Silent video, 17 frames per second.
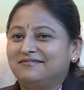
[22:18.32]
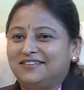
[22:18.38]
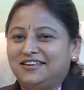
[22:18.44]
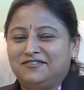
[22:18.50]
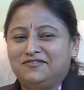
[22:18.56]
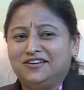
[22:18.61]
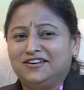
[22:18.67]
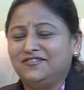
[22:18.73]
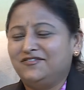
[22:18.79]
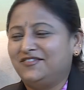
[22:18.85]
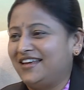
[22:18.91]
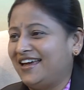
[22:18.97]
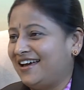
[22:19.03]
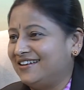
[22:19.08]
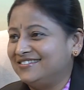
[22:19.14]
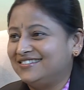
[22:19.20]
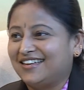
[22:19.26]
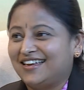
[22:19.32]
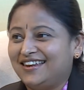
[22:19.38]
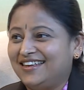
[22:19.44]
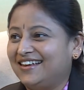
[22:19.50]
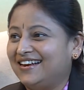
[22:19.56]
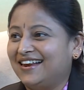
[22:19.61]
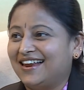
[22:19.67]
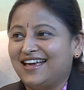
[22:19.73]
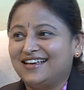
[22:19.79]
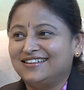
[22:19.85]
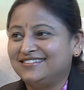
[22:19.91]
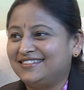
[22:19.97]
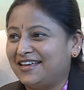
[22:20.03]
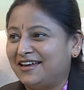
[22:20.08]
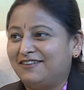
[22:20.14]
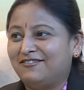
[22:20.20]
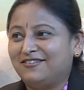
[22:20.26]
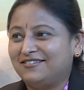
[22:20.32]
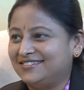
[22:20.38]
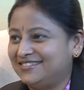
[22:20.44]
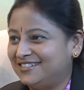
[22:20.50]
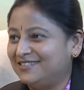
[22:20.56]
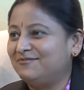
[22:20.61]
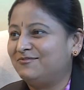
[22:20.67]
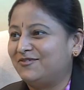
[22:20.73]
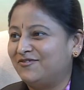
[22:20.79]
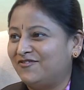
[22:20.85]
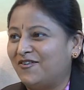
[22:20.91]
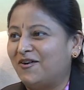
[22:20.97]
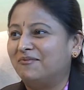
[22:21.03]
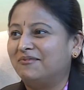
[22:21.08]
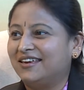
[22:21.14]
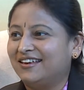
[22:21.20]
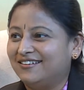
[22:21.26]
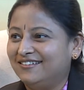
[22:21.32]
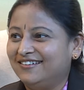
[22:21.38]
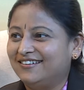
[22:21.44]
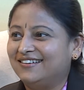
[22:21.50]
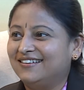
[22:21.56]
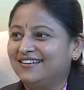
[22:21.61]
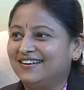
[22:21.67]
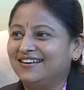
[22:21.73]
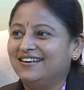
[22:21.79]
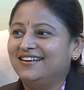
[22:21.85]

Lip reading: even if they are studying less, they are still performing good.